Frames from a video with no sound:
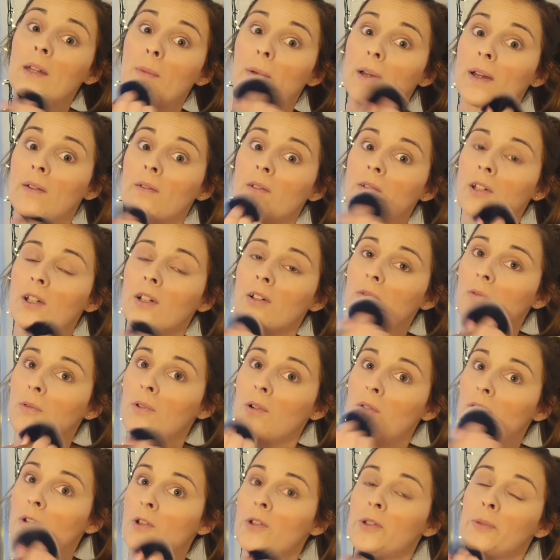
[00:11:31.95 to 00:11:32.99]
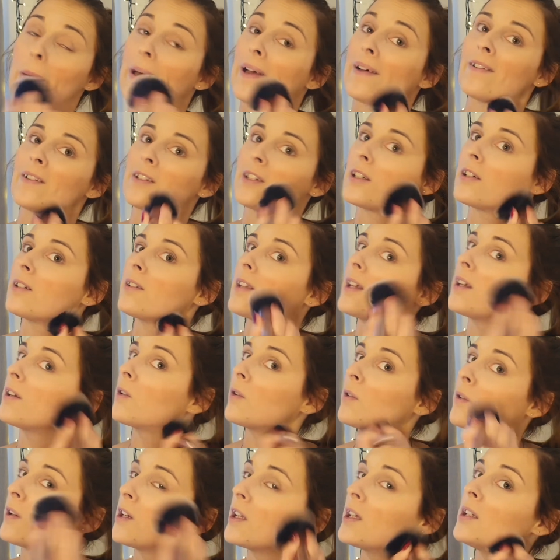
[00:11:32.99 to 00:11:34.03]
powder, or loose powder they
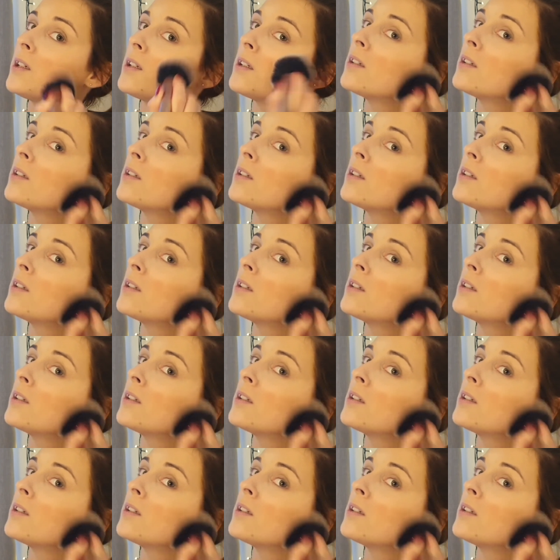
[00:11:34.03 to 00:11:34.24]
call it.